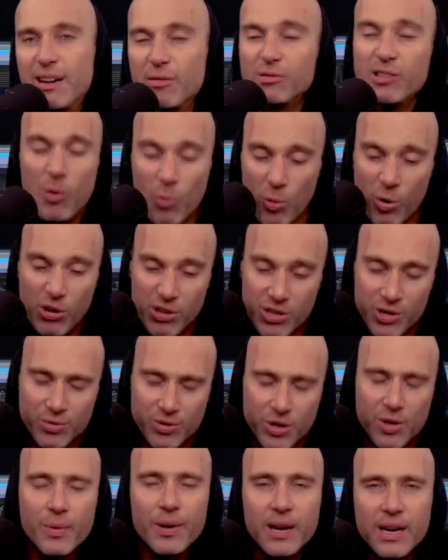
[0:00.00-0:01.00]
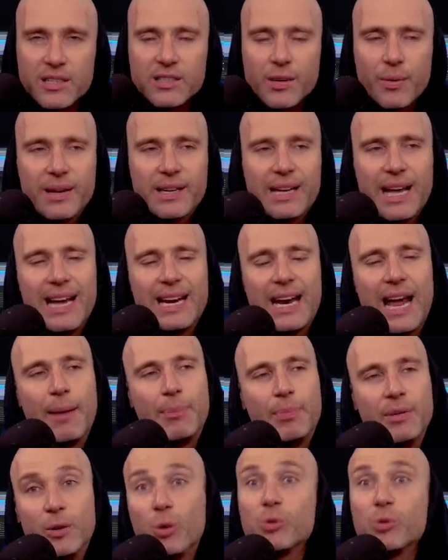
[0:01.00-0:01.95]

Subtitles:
I was like, what are you doing? So it can happen.